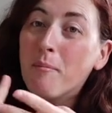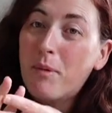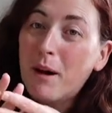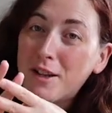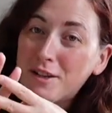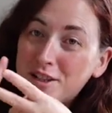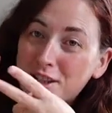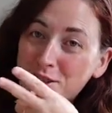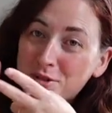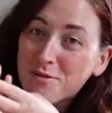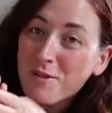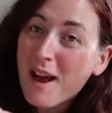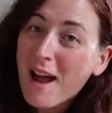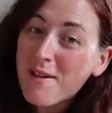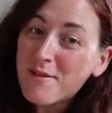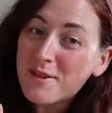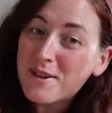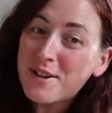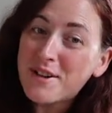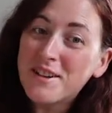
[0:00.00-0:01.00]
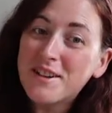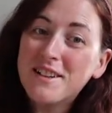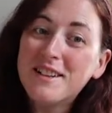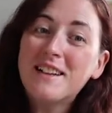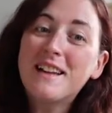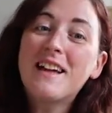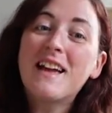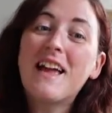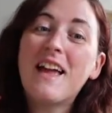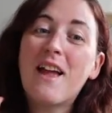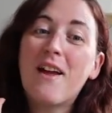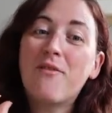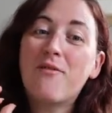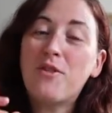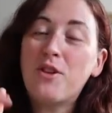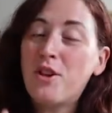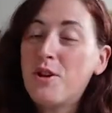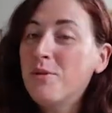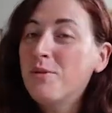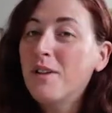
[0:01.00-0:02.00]
budget travel if
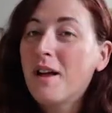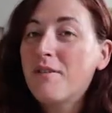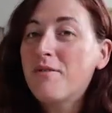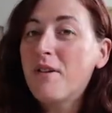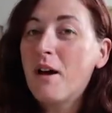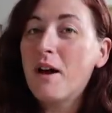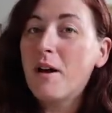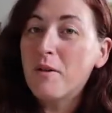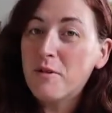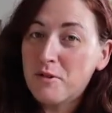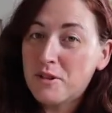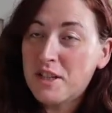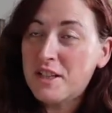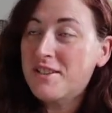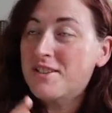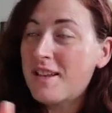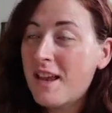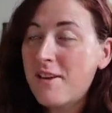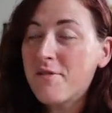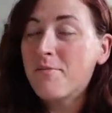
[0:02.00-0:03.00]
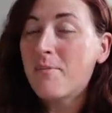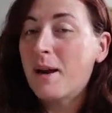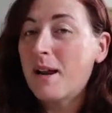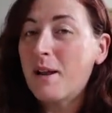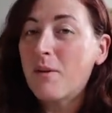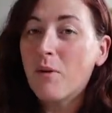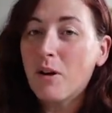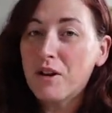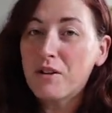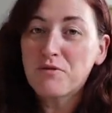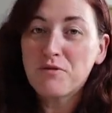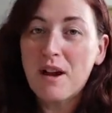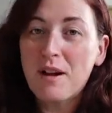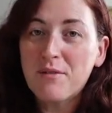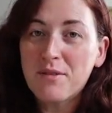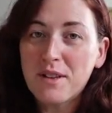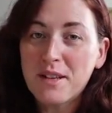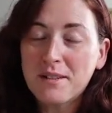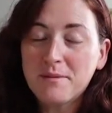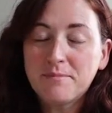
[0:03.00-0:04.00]
you love to save money while you're
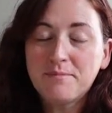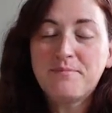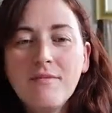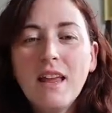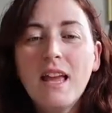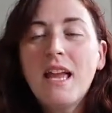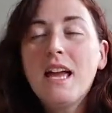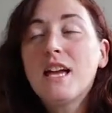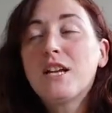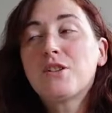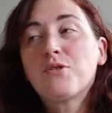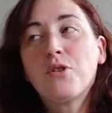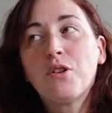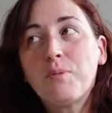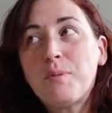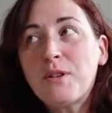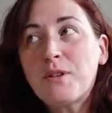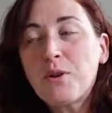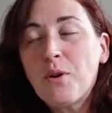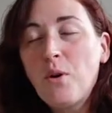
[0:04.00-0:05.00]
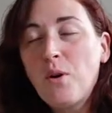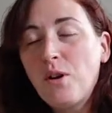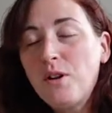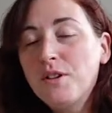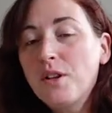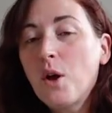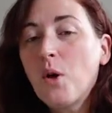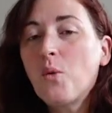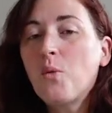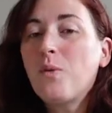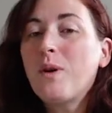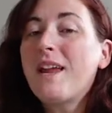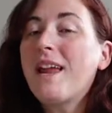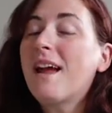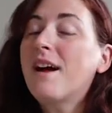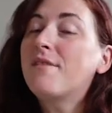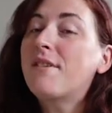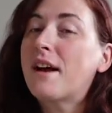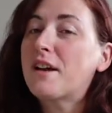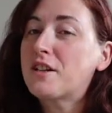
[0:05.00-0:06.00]
traveling. Truth be told, we
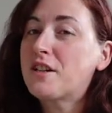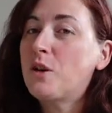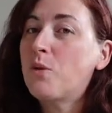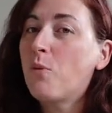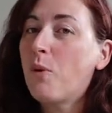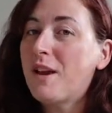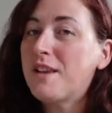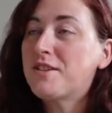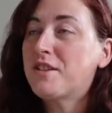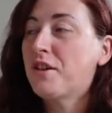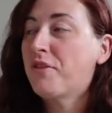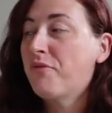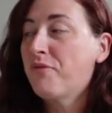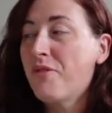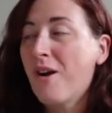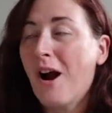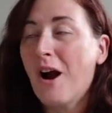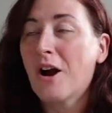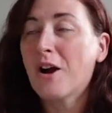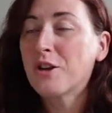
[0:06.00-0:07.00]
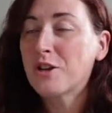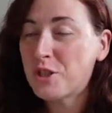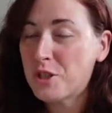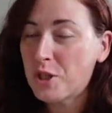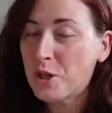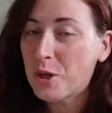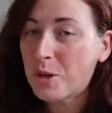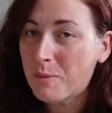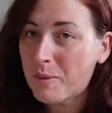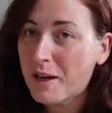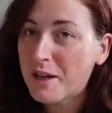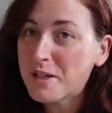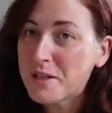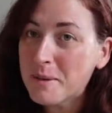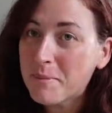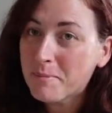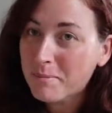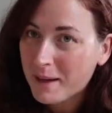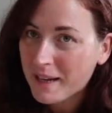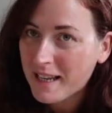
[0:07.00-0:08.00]
have actually wasted far too much
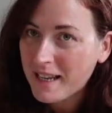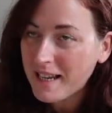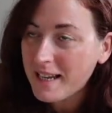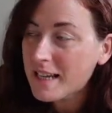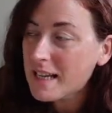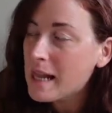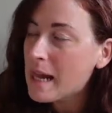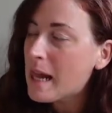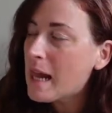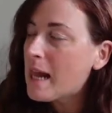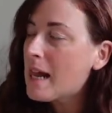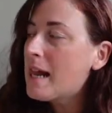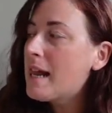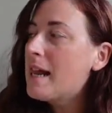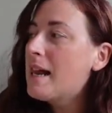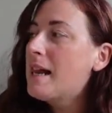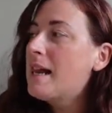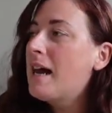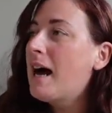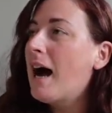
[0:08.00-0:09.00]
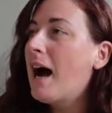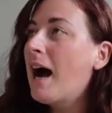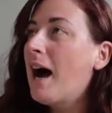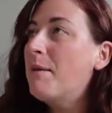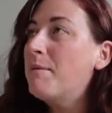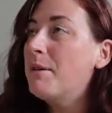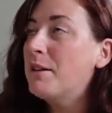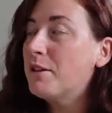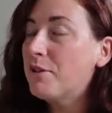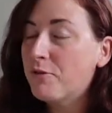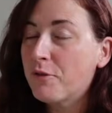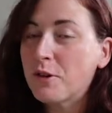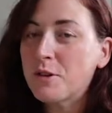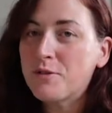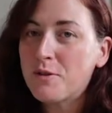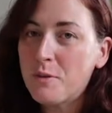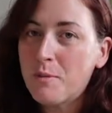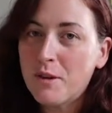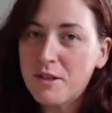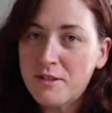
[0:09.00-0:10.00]
money um, in the first
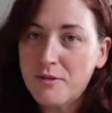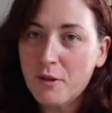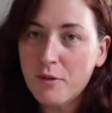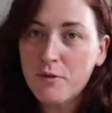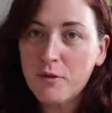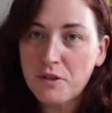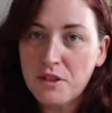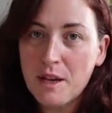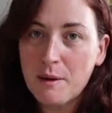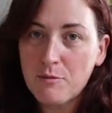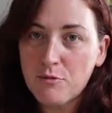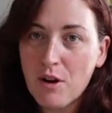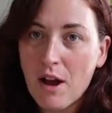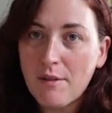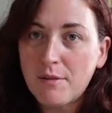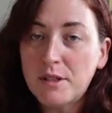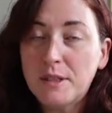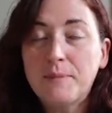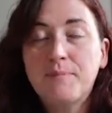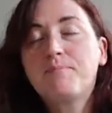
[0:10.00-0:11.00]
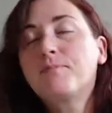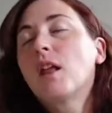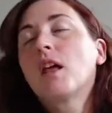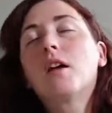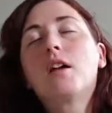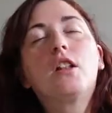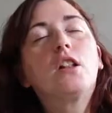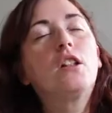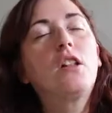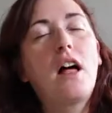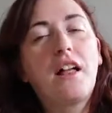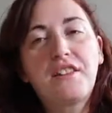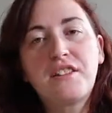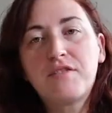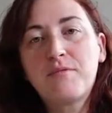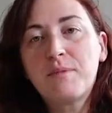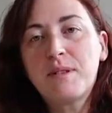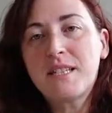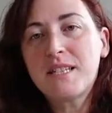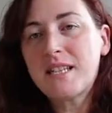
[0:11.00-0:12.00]
few months of our full-time travel. Lots
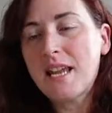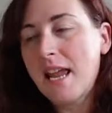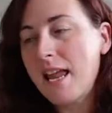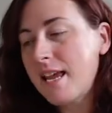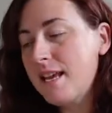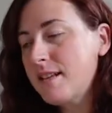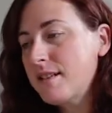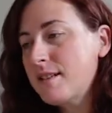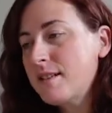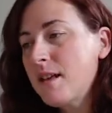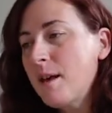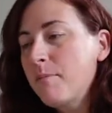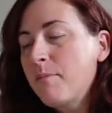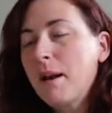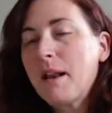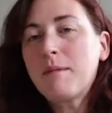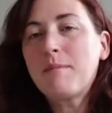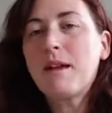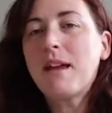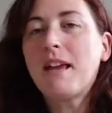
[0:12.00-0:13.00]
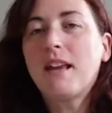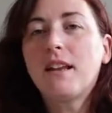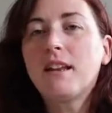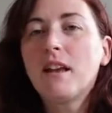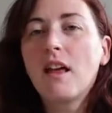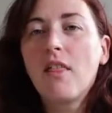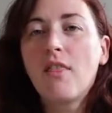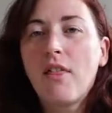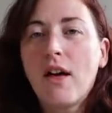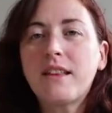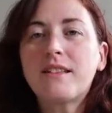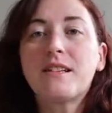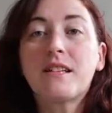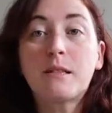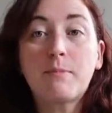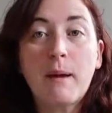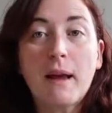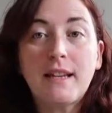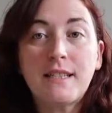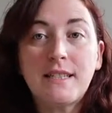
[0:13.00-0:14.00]
of mistakes, but I mean, that's
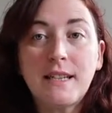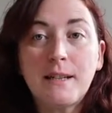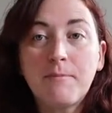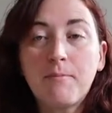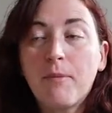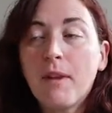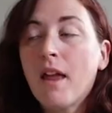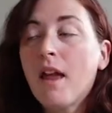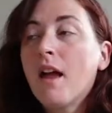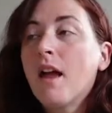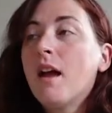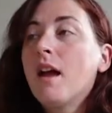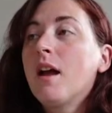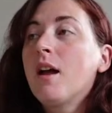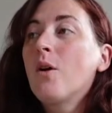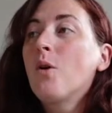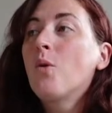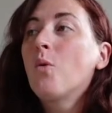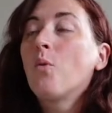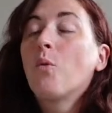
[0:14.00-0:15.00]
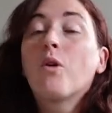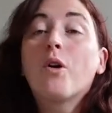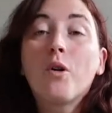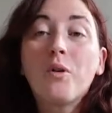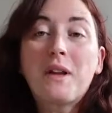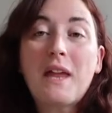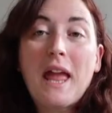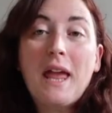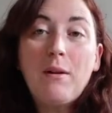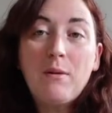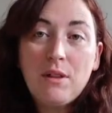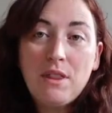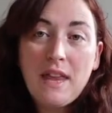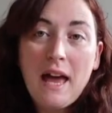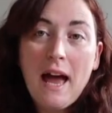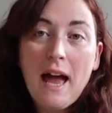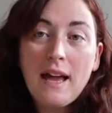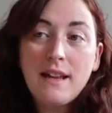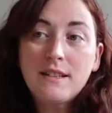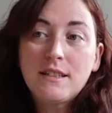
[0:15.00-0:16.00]
expected. We're okay with
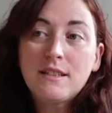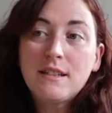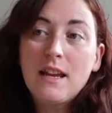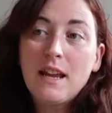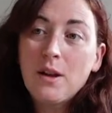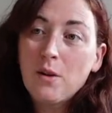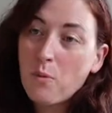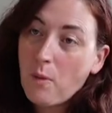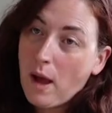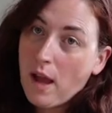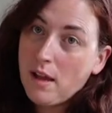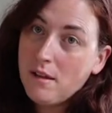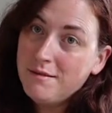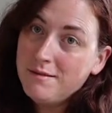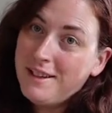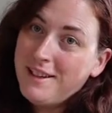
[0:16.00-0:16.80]
that in a way